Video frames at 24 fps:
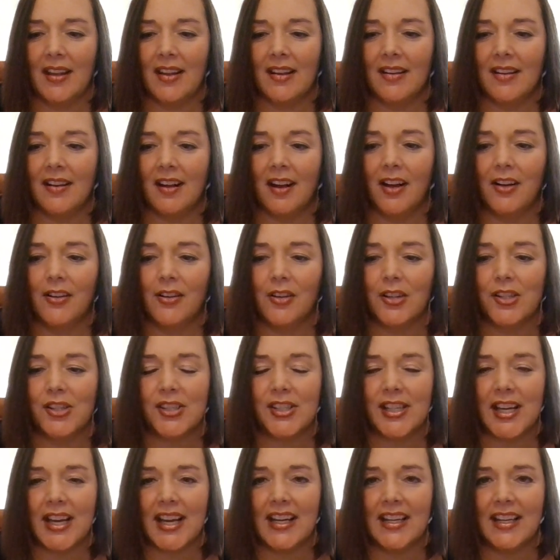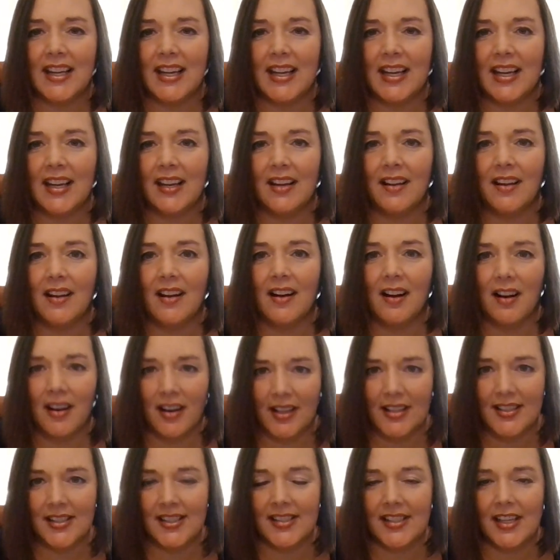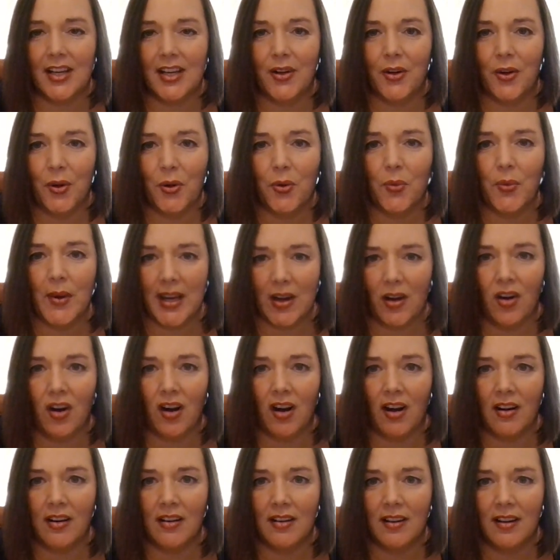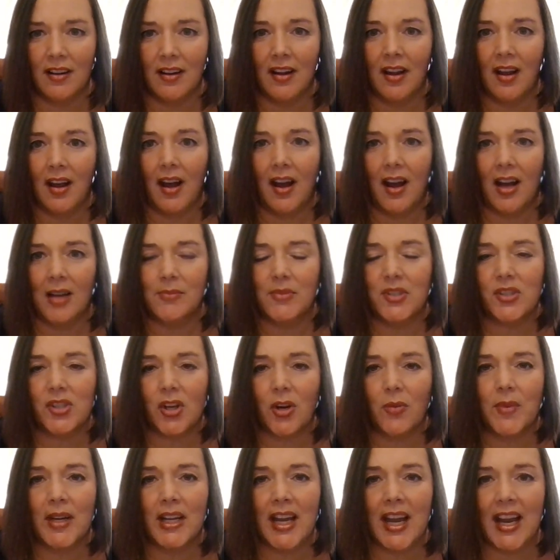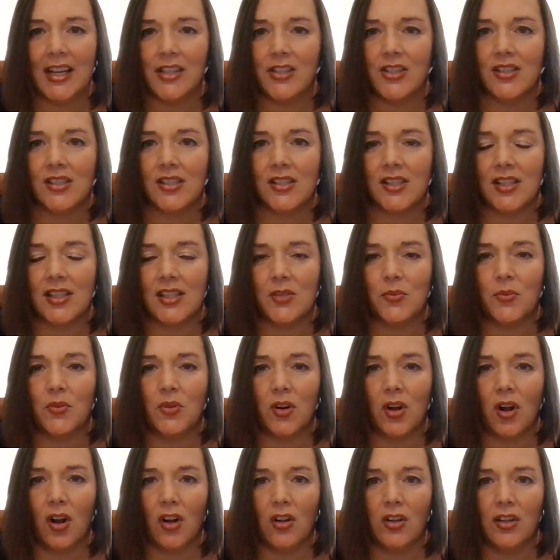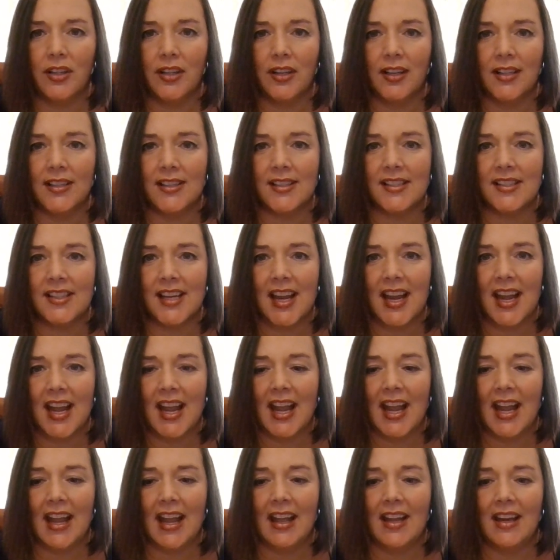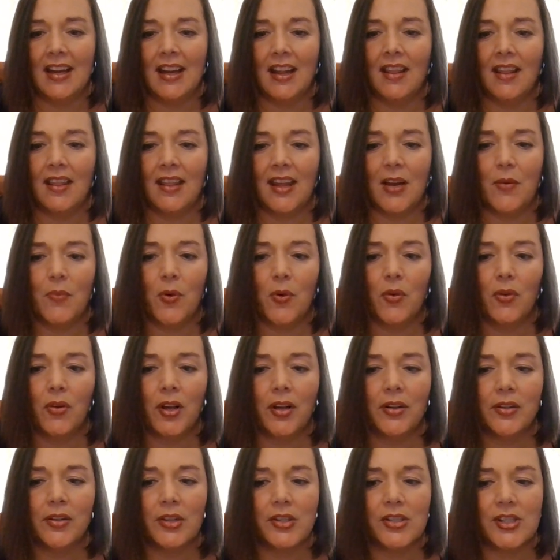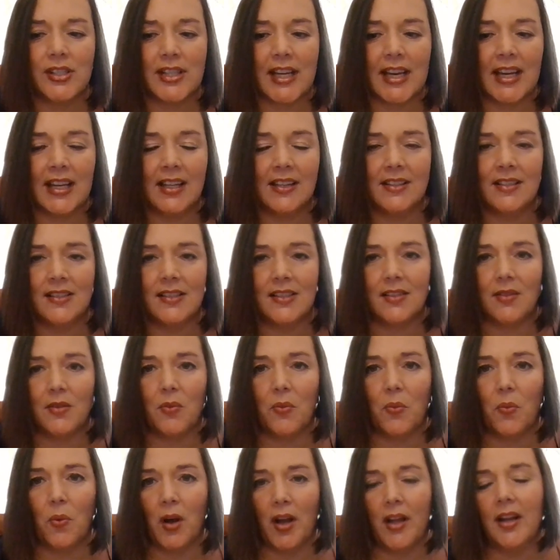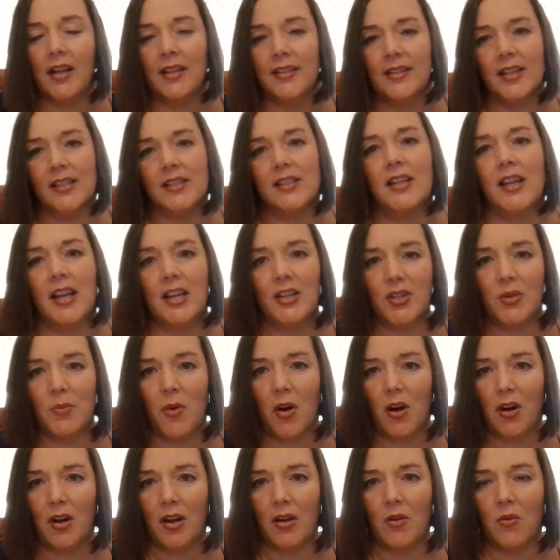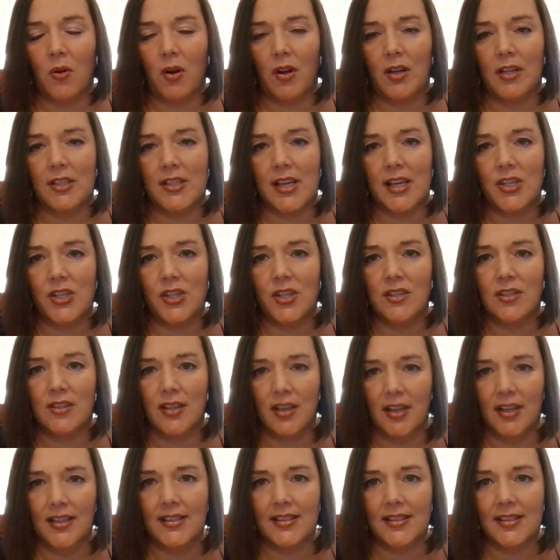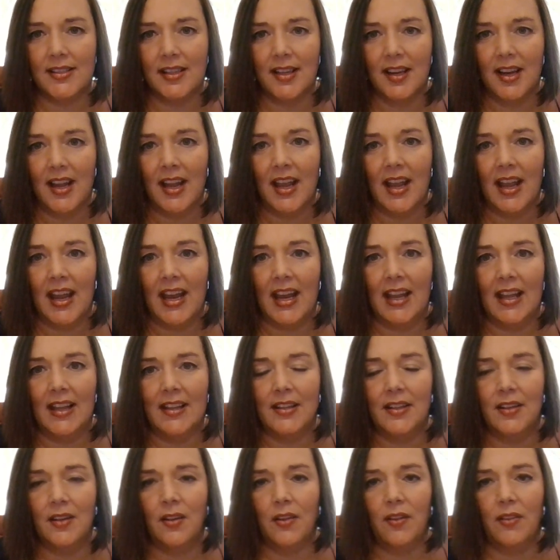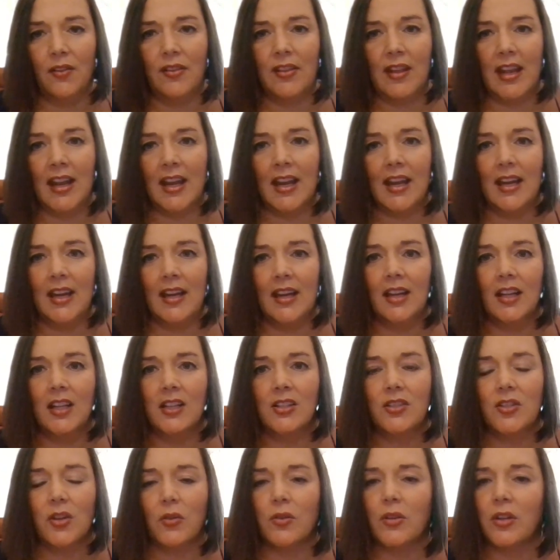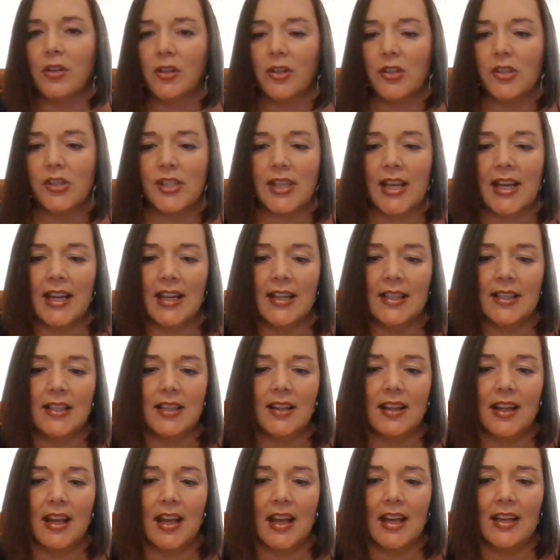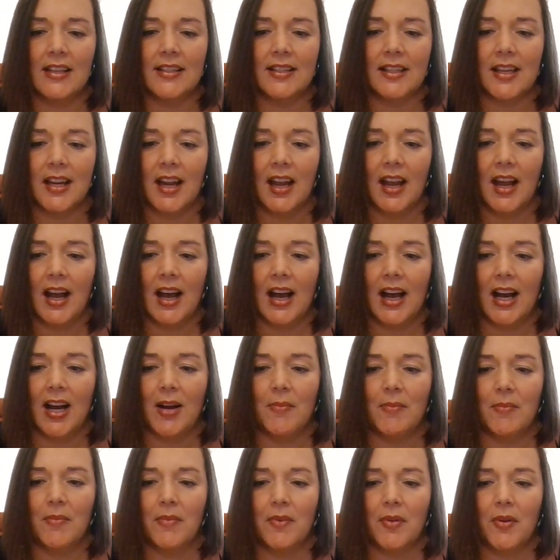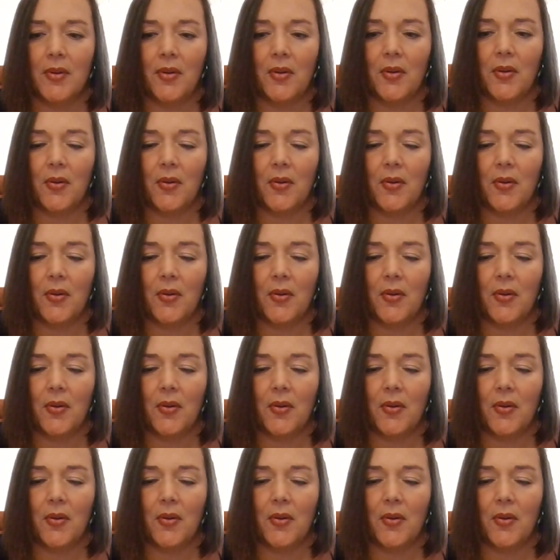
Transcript: and understanding us and who we are. Um, so many agencies will call on us and they won't understand what a destination marketing organization does. Hmm. And they don't understand that um,